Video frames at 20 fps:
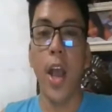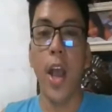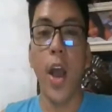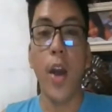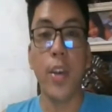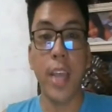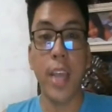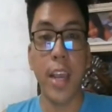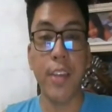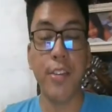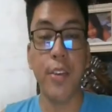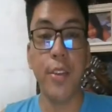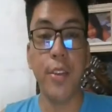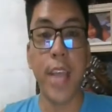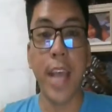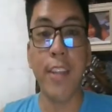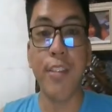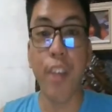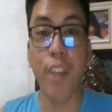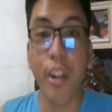Okay, so
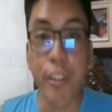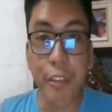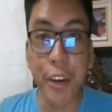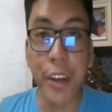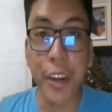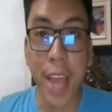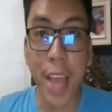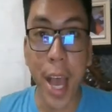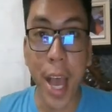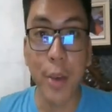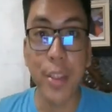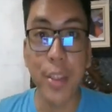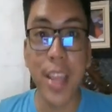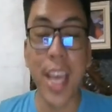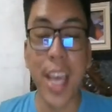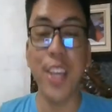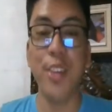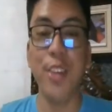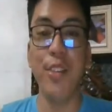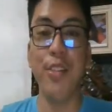that's all for now.
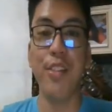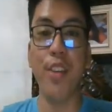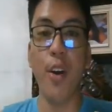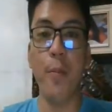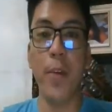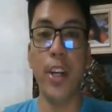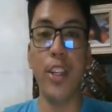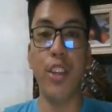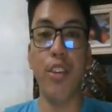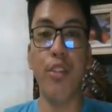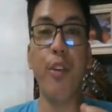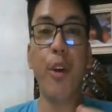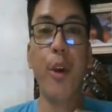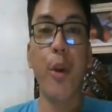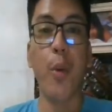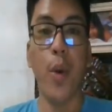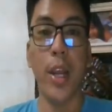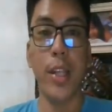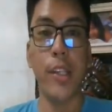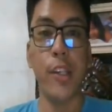Thank you so much
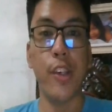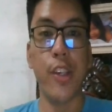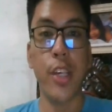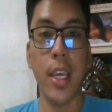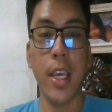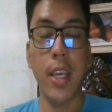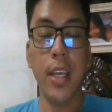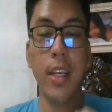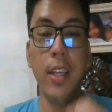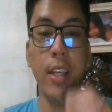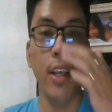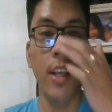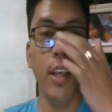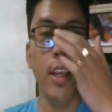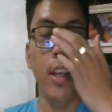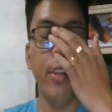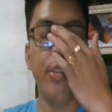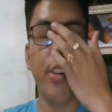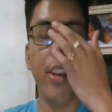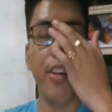for watching.
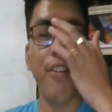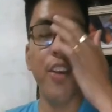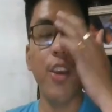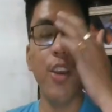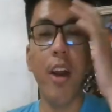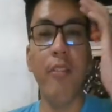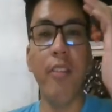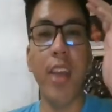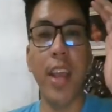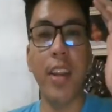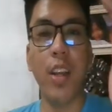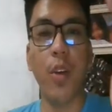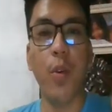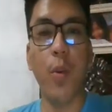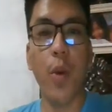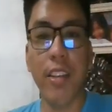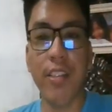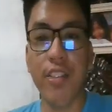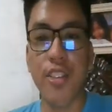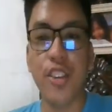So if you have any
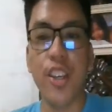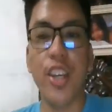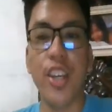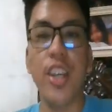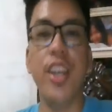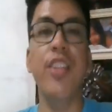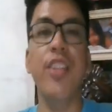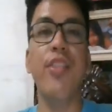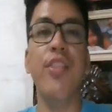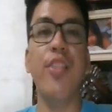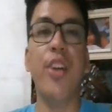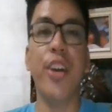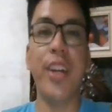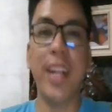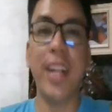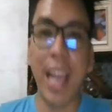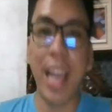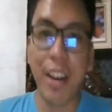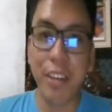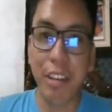questions
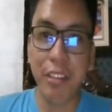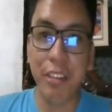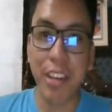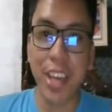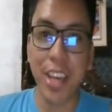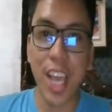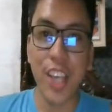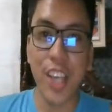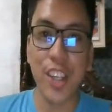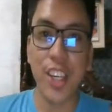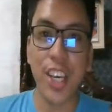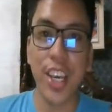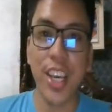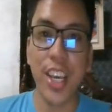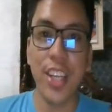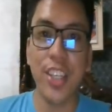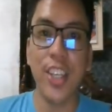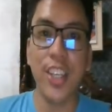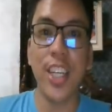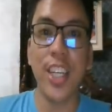or
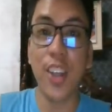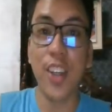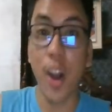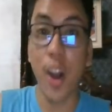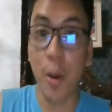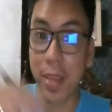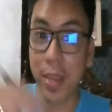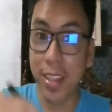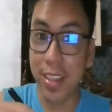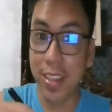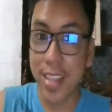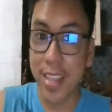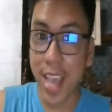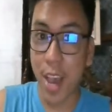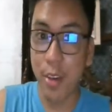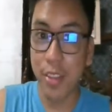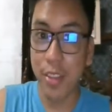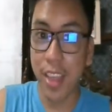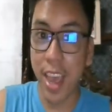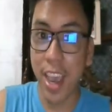clarification, you can comment
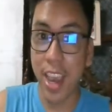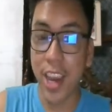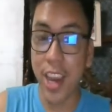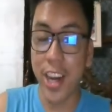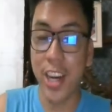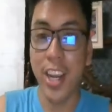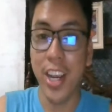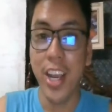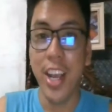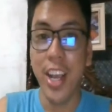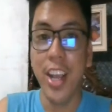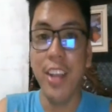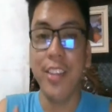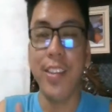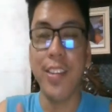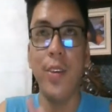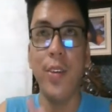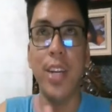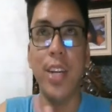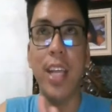down there
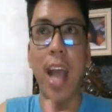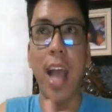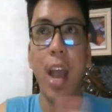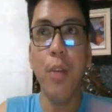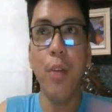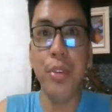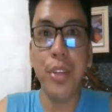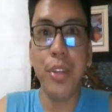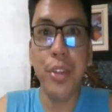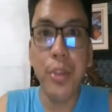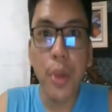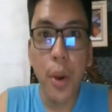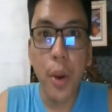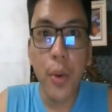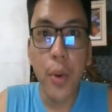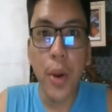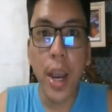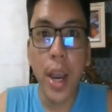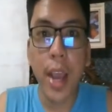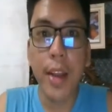so that I would
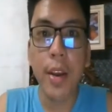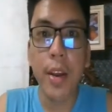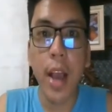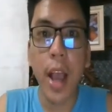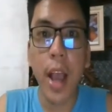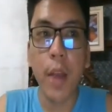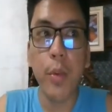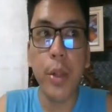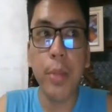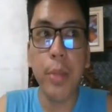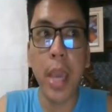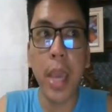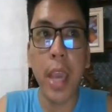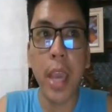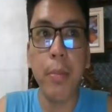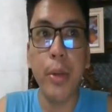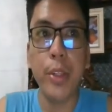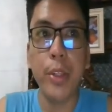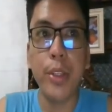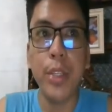know and I will be
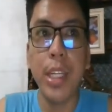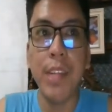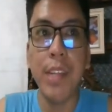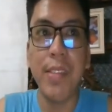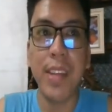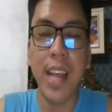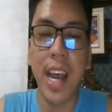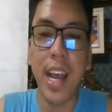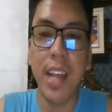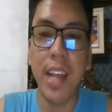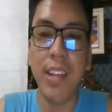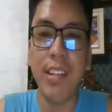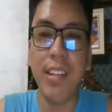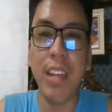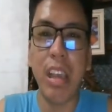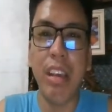able to discuss.